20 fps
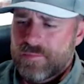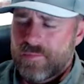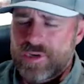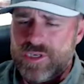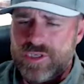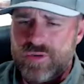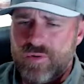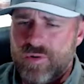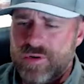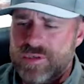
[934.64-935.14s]

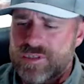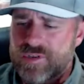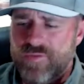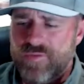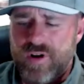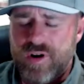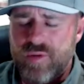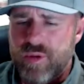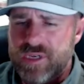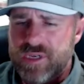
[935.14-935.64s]
We source the
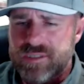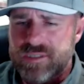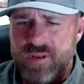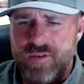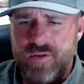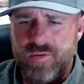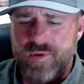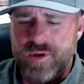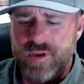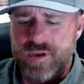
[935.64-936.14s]
very best
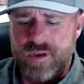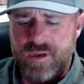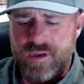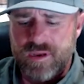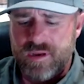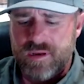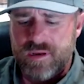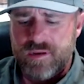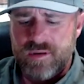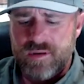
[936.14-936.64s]
leather we can
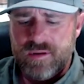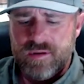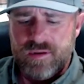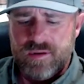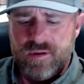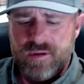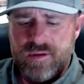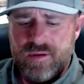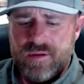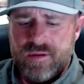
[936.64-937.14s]
get.
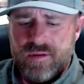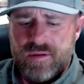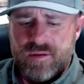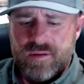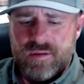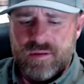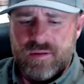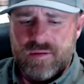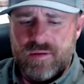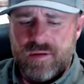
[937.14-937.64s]

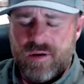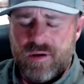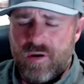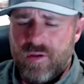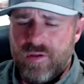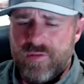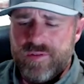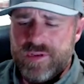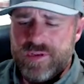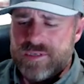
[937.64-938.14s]

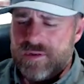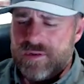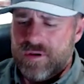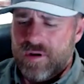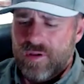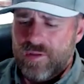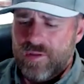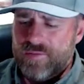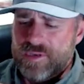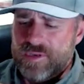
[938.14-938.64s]
All
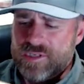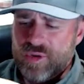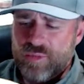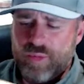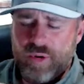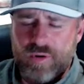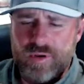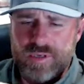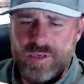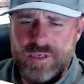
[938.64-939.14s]
of these
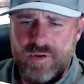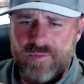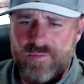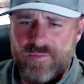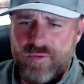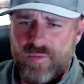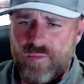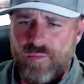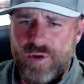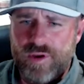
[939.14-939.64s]
components come
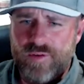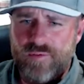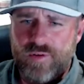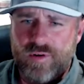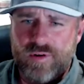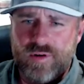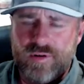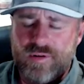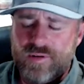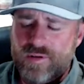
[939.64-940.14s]
from
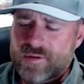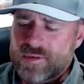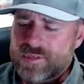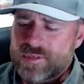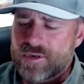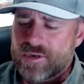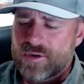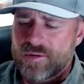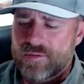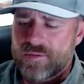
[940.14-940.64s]
Weaver,
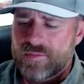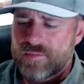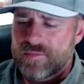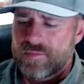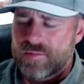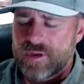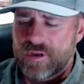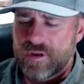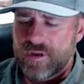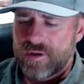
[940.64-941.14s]
and so
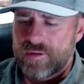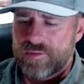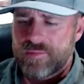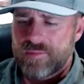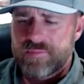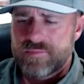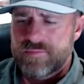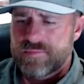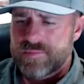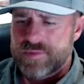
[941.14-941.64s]

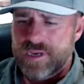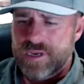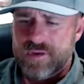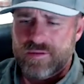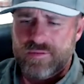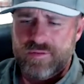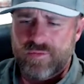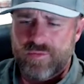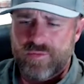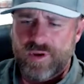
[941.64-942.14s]

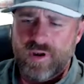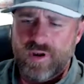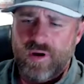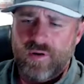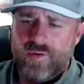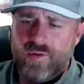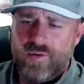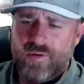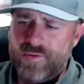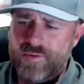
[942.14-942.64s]
like
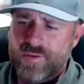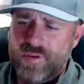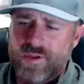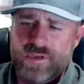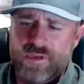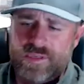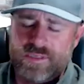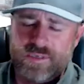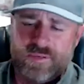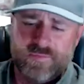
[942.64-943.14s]
$3 for
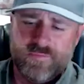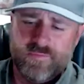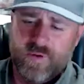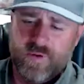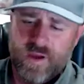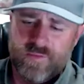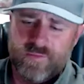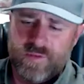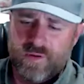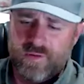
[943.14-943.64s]
this and
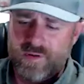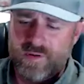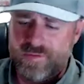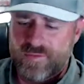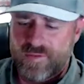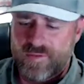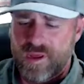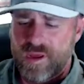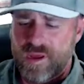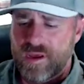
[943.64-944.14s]
$5
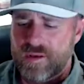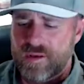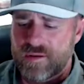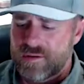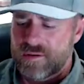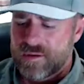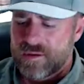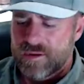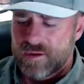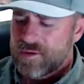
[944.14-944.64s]
for that,
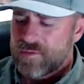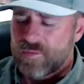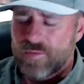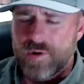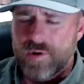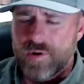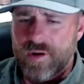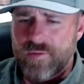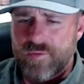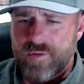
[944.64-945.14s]

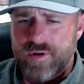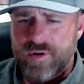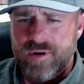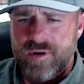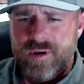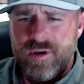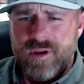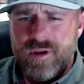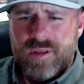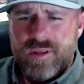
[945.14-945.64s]
whatever.
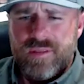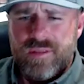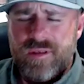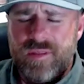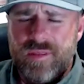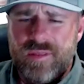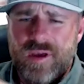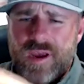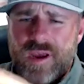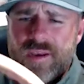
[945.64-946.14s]

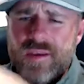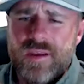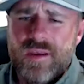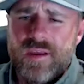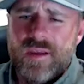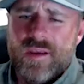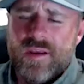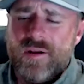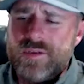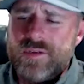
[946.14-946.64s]
The
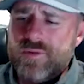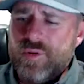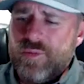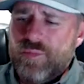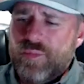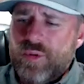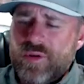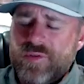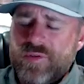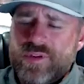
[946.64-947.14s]
idea here is we
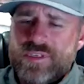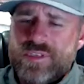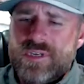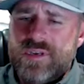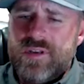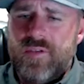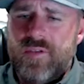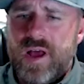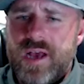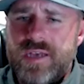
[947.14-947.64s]
build this
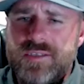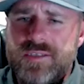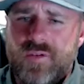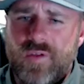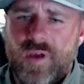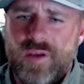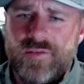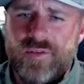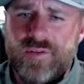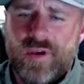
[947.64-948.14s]
thing to last a
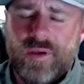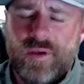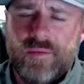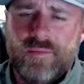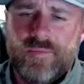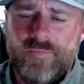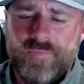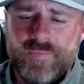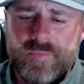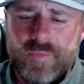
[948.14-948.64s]

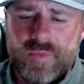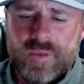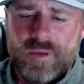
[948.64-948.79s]
lifetime,